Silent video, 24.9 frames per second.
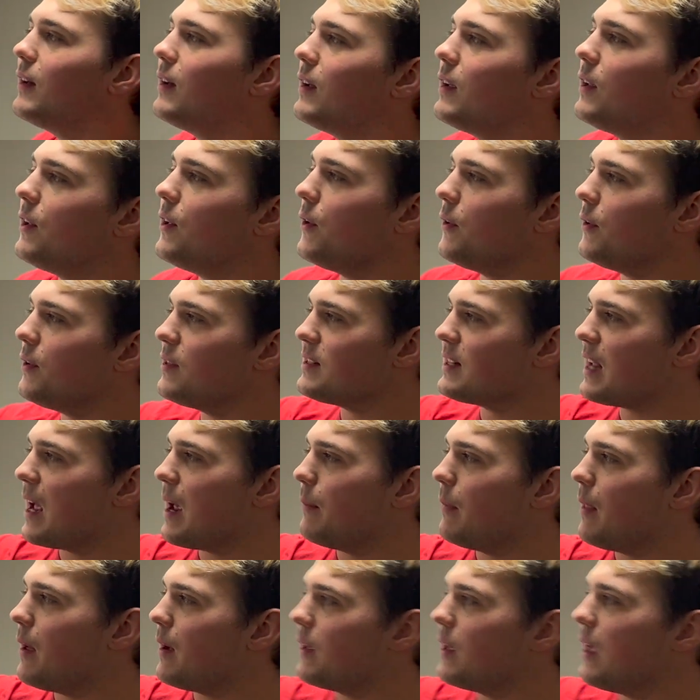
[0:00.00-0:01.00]
you know this time
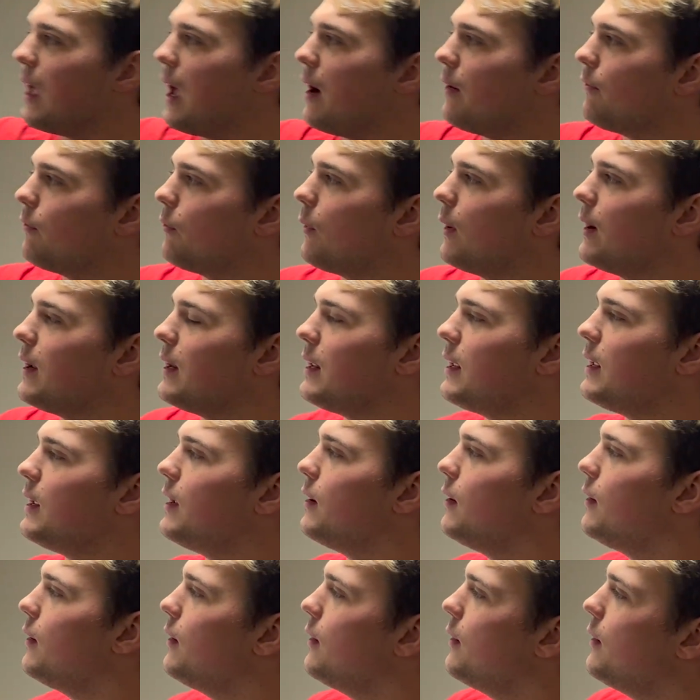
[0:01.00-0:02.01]
block you have right
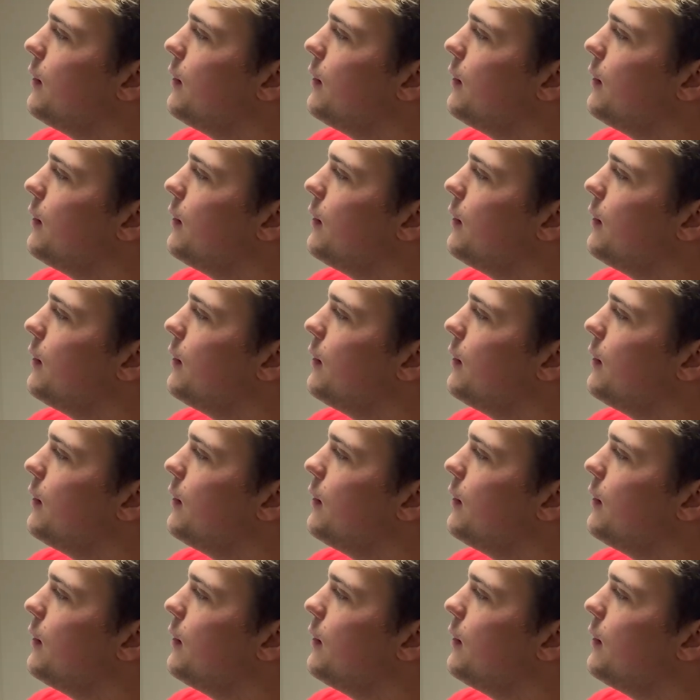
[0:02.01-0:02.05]
here?